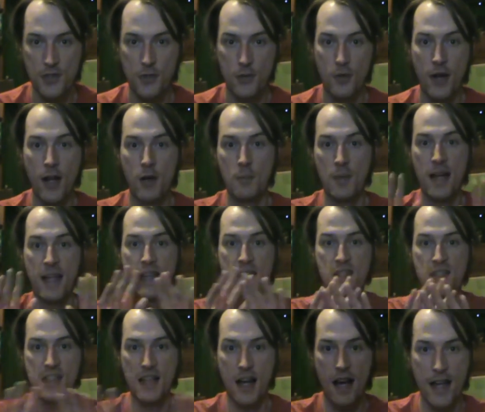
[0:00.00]
throughout my
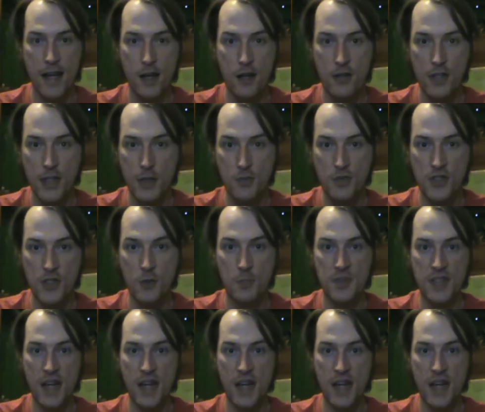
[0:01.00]
entire YouTube